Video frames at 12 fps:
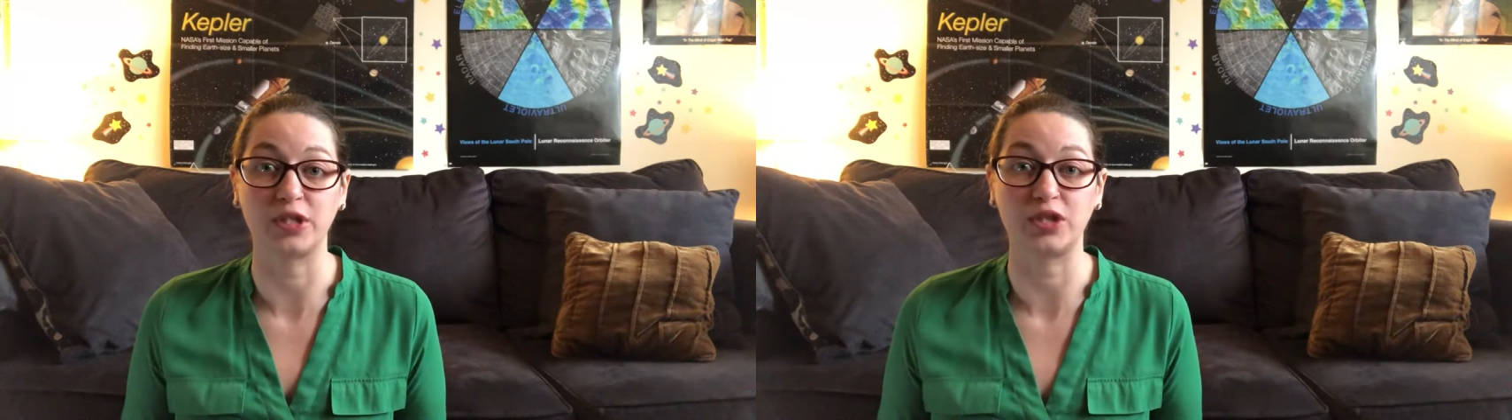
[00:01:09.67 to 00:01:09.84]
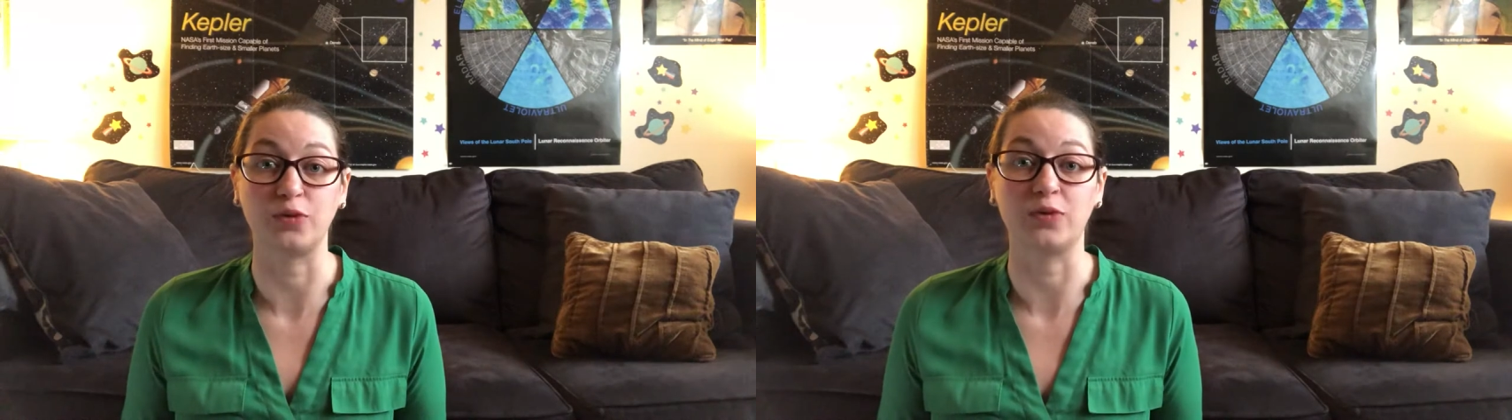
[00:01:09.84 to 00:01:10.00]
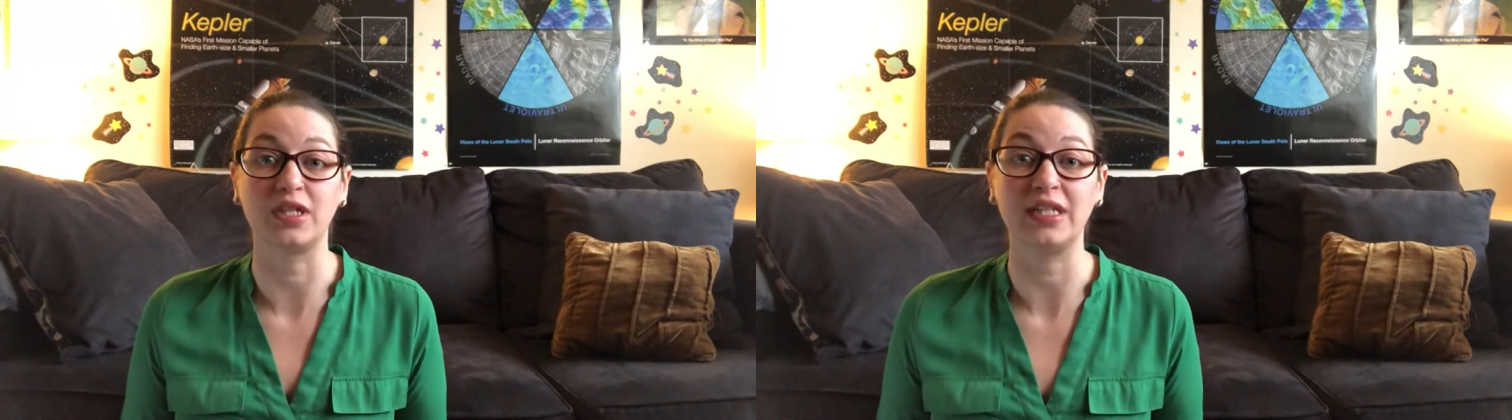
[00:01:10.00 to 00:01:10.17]

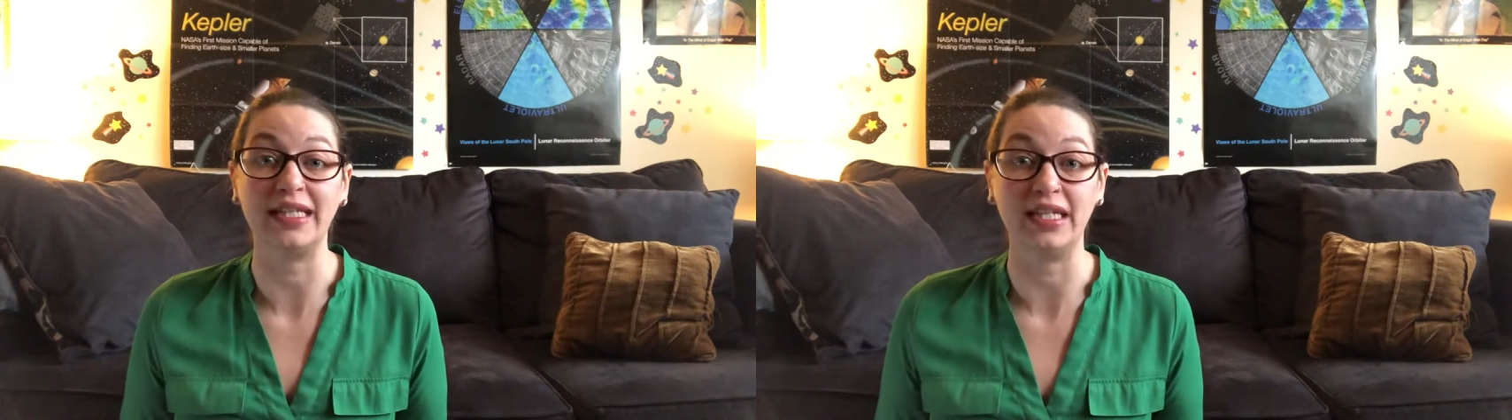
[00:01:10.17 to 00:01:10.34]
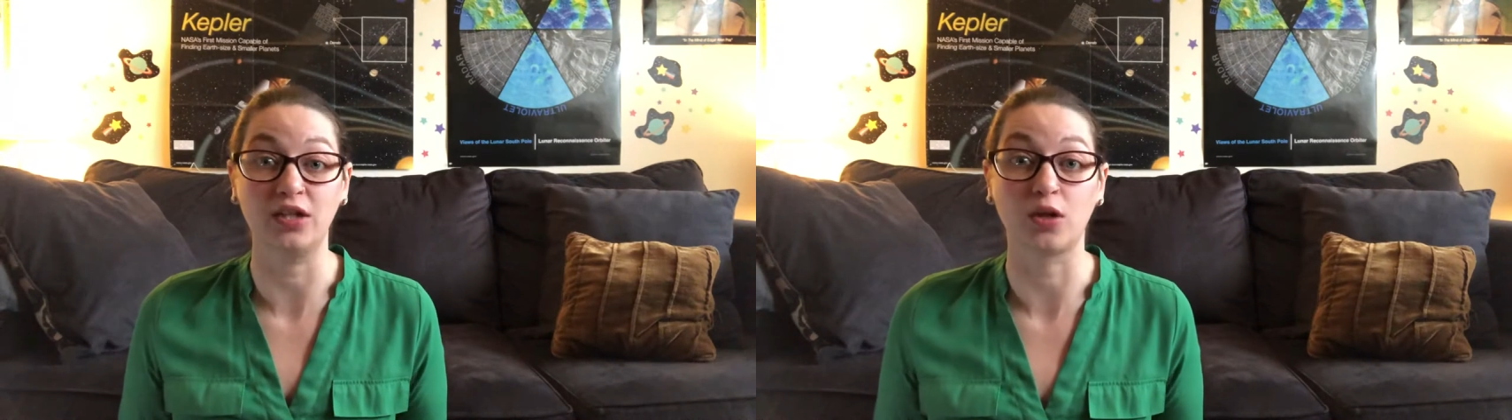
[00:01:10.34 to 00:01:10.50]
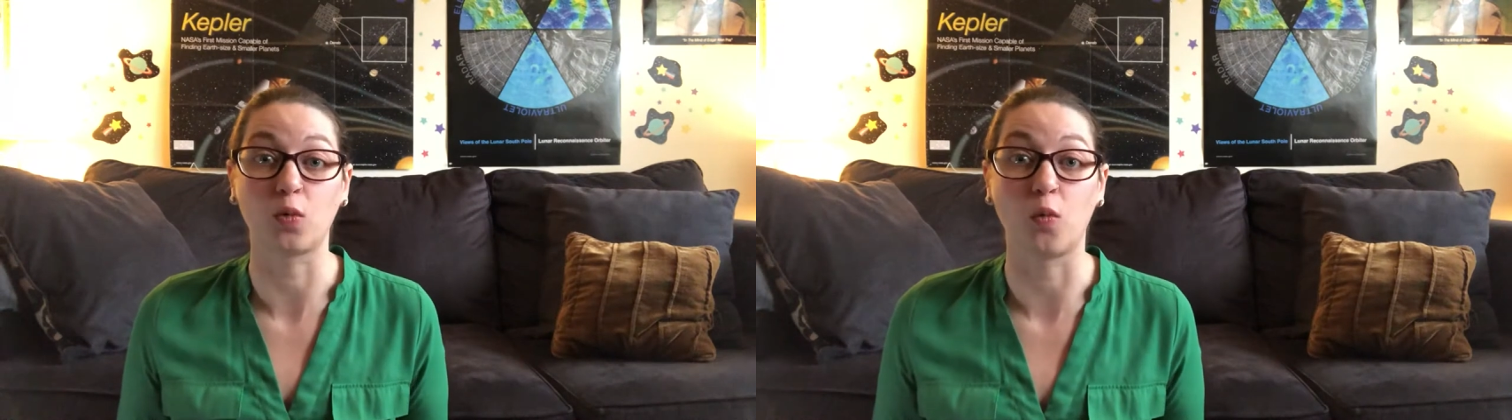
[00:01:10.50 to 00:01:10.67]
to clean
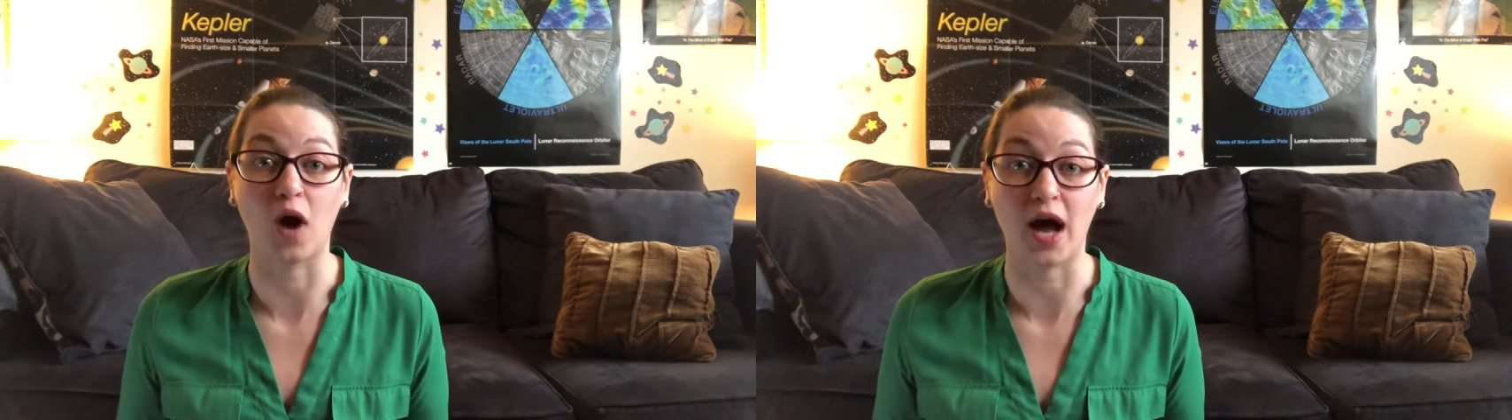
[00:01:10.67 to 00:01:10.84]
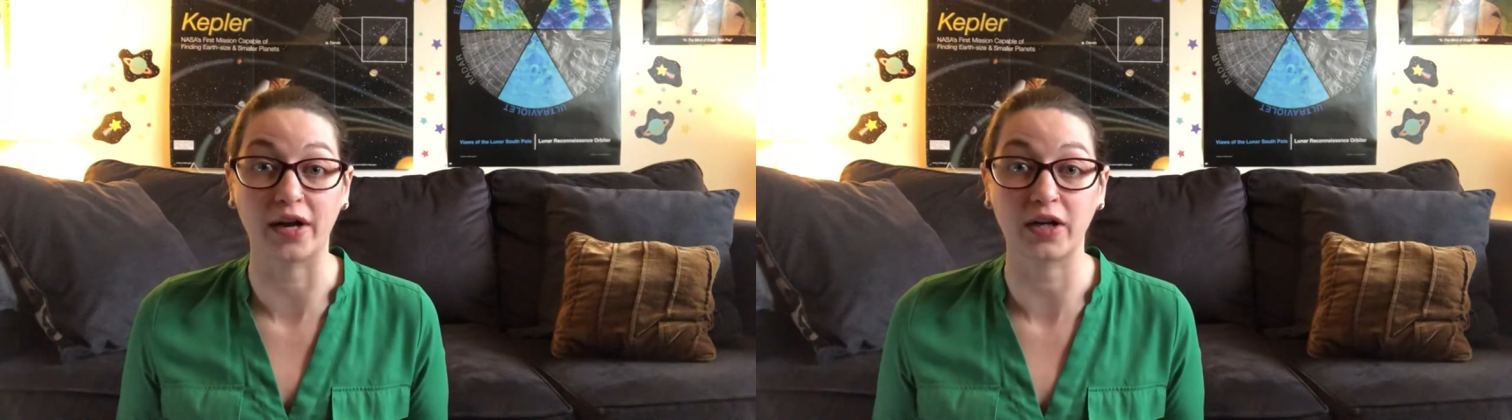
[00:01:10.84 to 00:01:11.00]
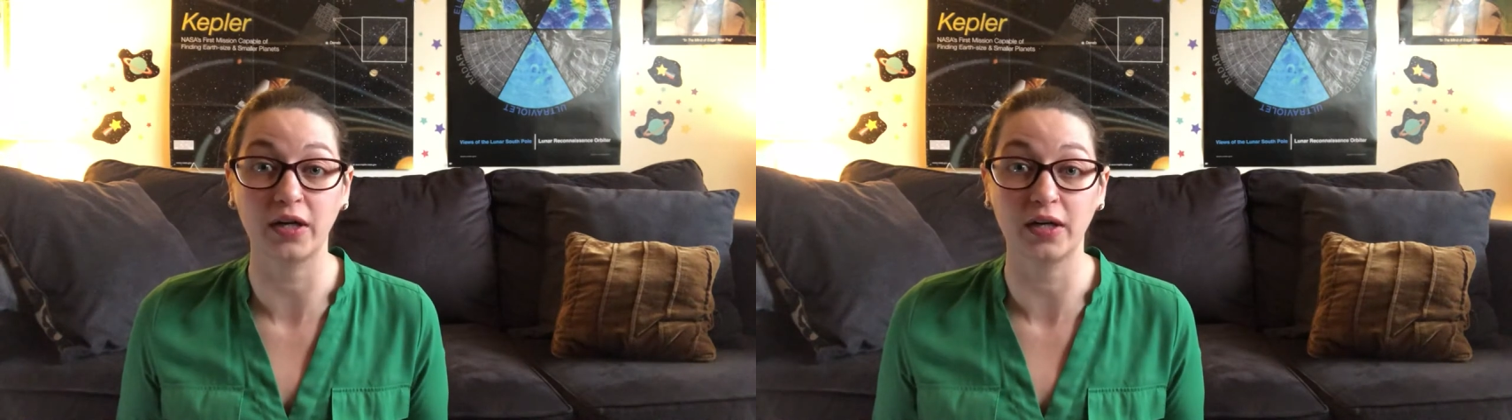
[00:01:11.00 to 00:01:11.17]
your
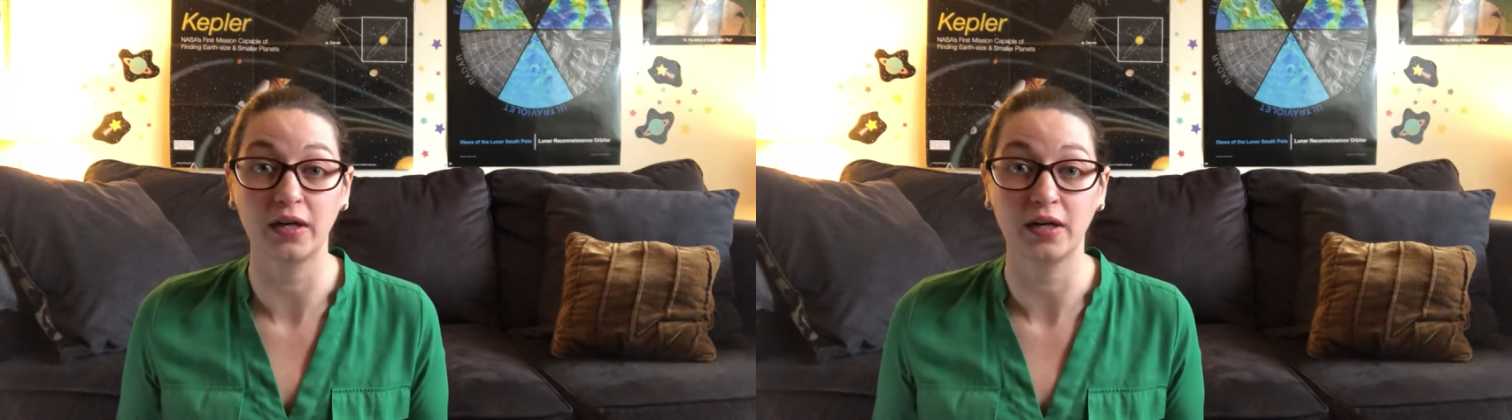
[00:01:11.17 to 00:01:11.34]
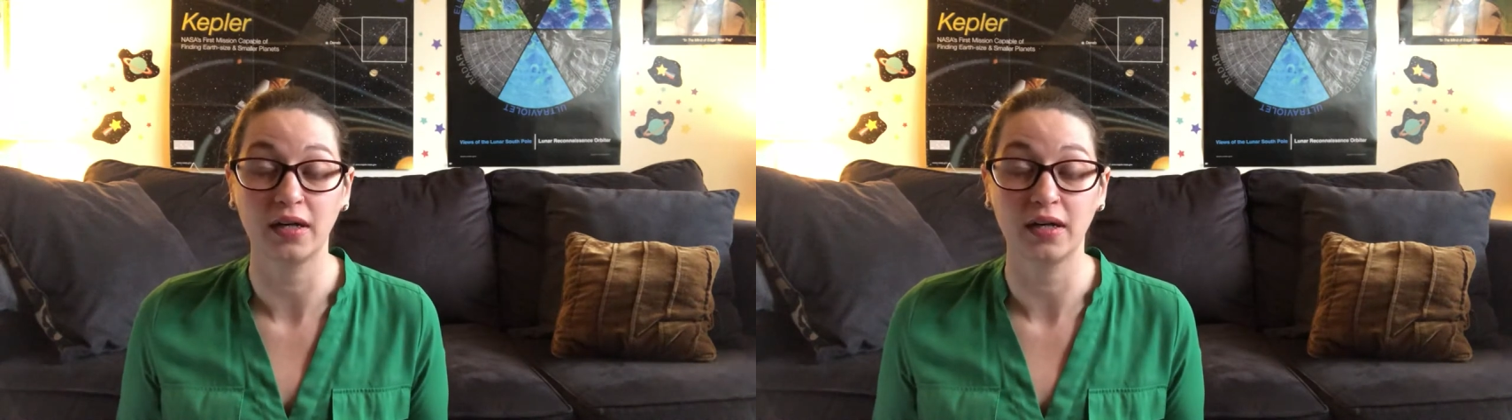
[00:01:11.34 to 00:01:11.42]
water,